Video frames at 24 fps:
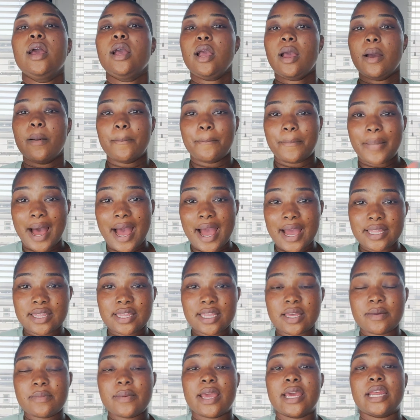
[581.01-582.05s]
combine
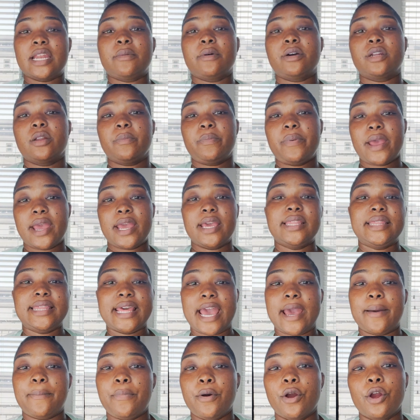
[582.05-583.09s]
them and I'm going to pay
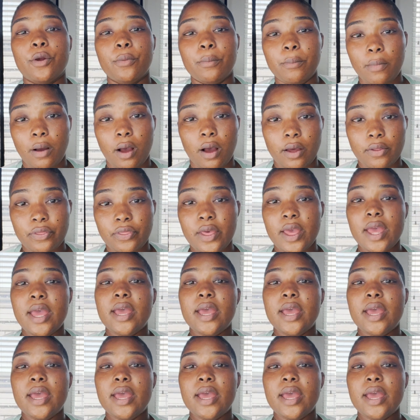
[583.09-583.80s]
that per month.